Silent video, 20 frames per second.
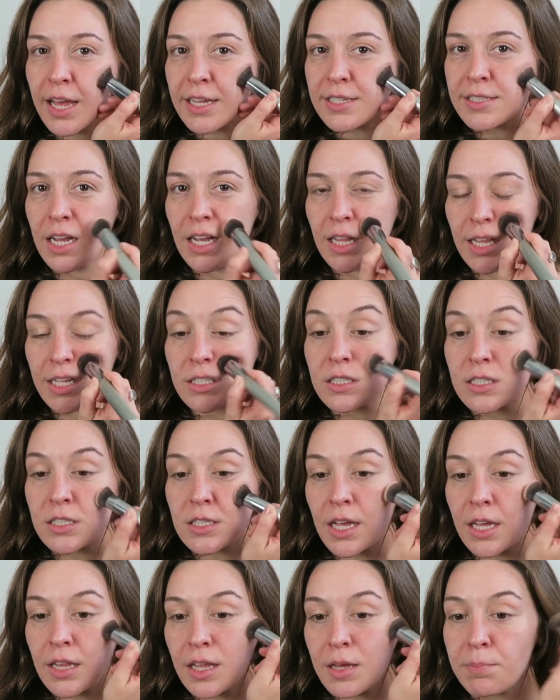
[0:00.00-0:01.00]
as I like
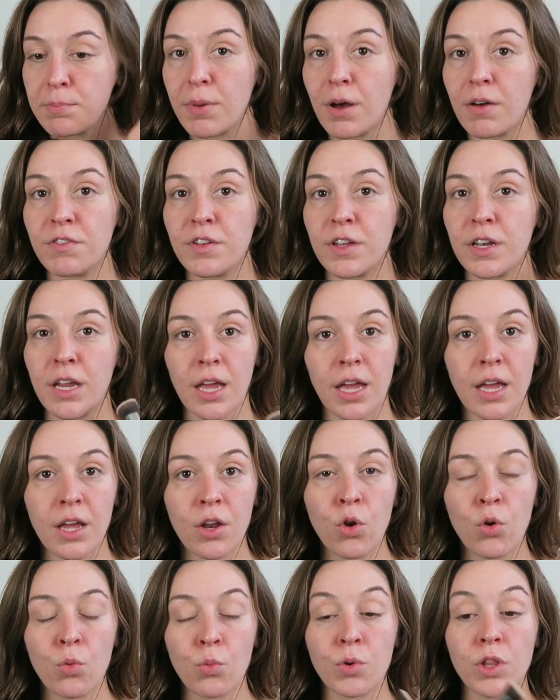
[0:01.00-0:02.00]
slightly buff it
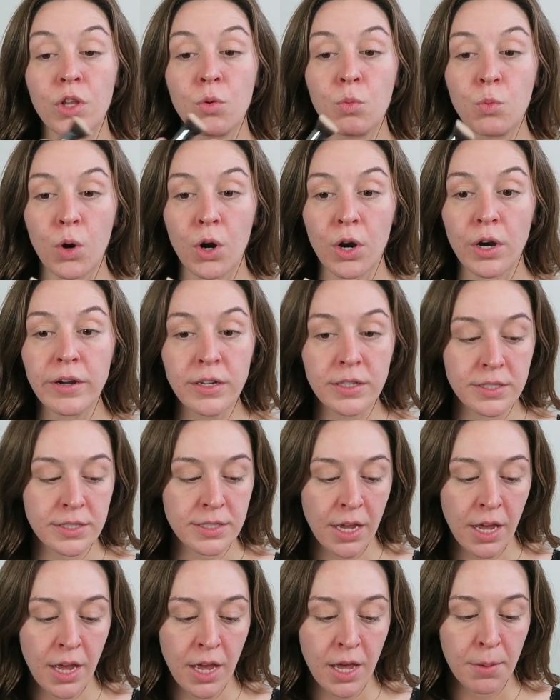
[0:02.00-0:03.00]
in really works